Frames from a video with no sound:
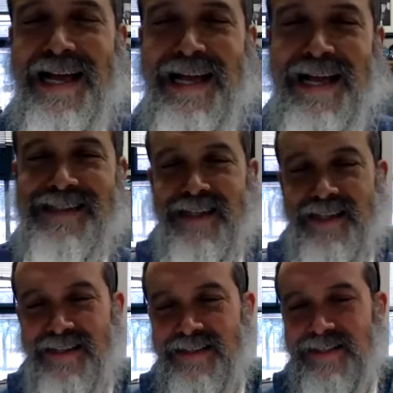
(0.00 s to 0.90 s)
it's not
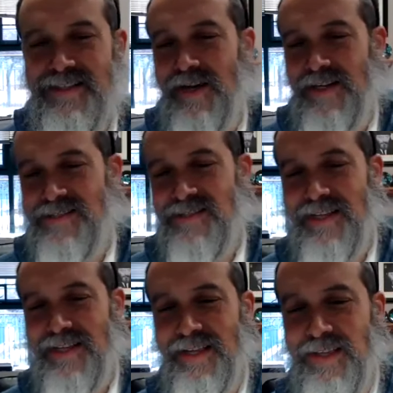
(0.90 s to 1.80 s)
it, right it's
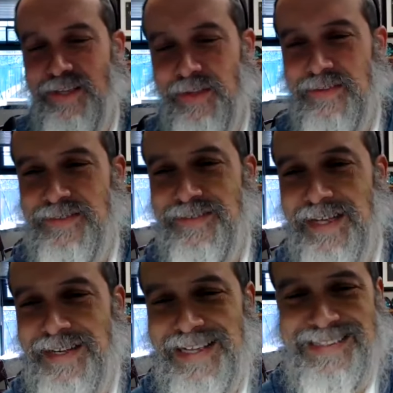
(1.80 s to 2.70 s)
not it, it's
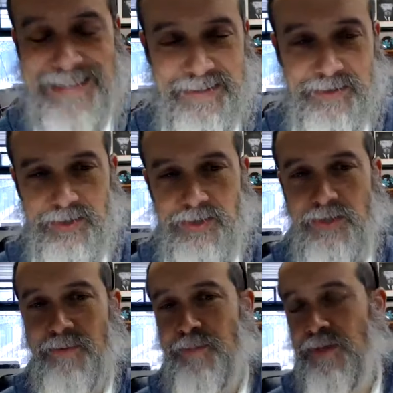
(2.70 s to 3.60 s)
not
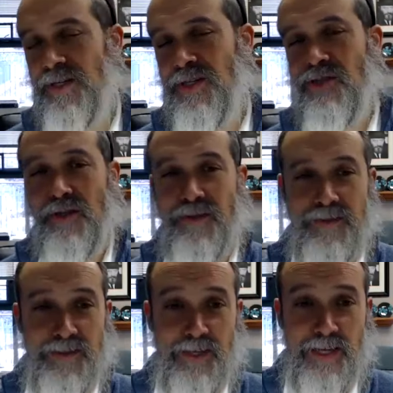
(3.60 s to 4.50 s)
identical but
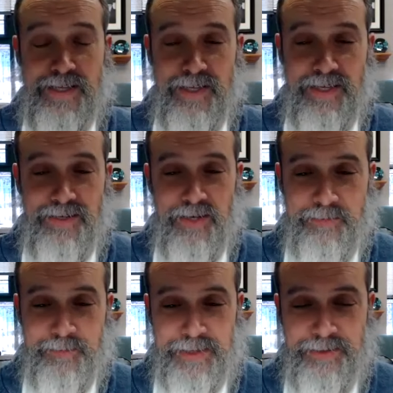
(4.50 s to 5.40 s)
a, a
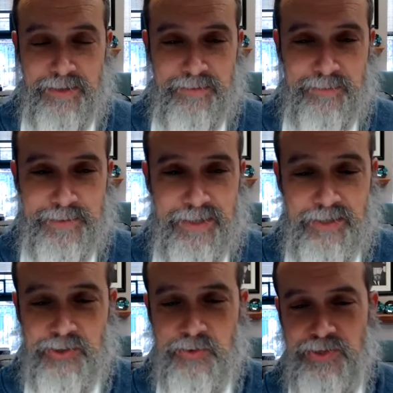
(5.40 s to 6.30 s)
non my, my
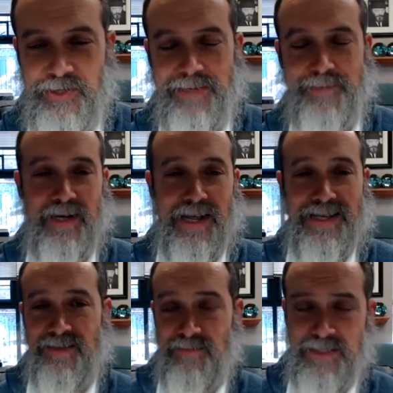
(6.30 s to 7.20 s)
non-jewish neighbor
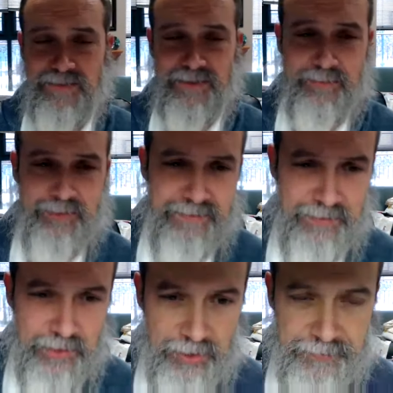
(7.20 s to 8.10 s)
has a mitzvah to believe
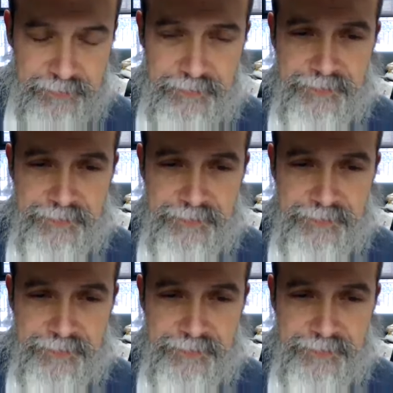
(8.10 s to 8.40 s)
in god